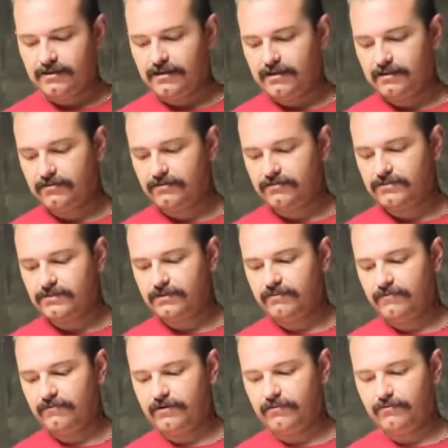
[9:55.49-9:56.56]
I threw some
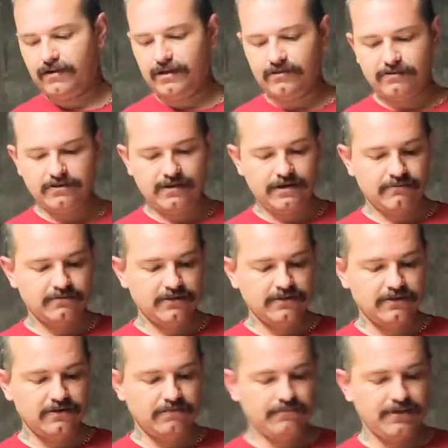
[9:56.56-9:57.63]
of it away and only kept a
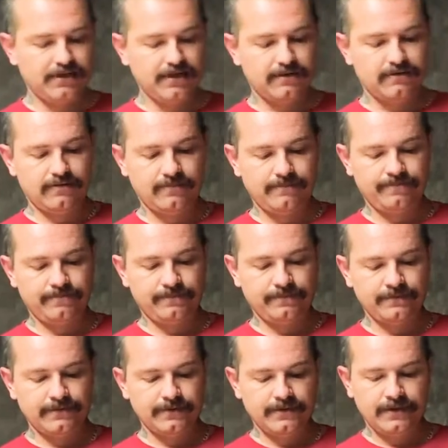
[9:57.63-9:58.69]
little bit.
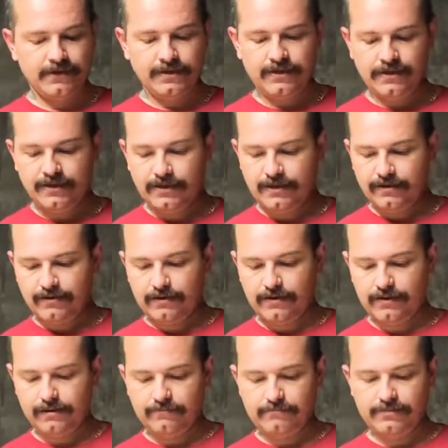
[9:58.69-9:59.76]

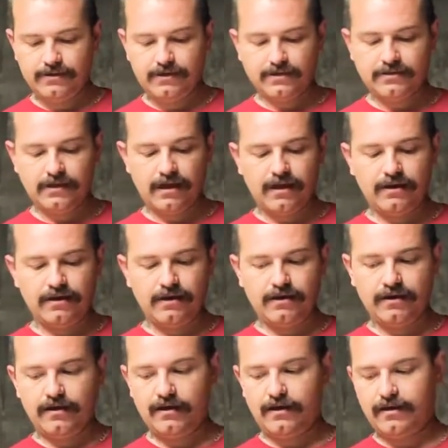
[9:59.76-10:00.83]
because
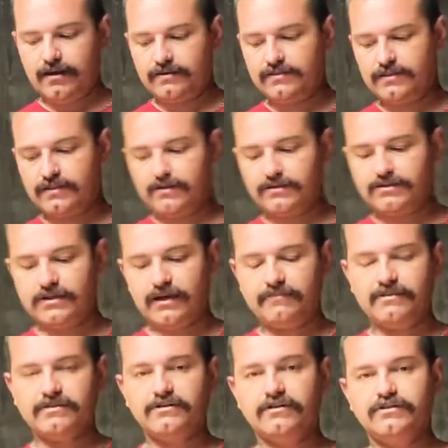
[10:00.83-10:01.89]
it's a good time
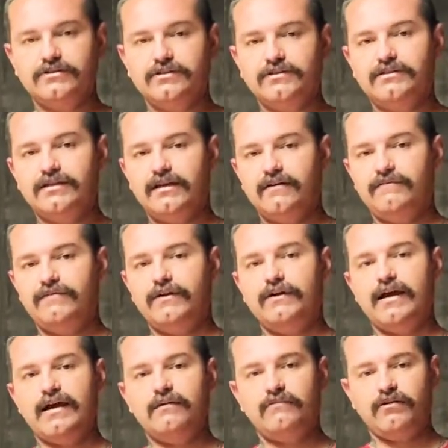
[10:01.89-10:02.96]
to search to see if your
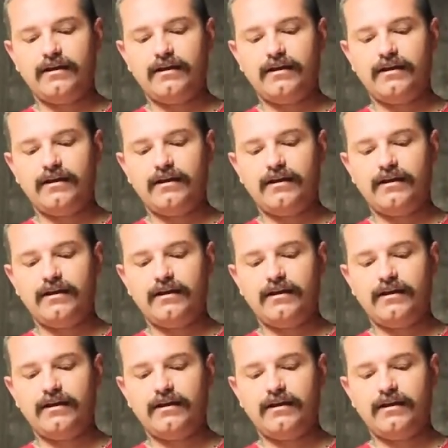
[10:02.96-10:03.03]
animal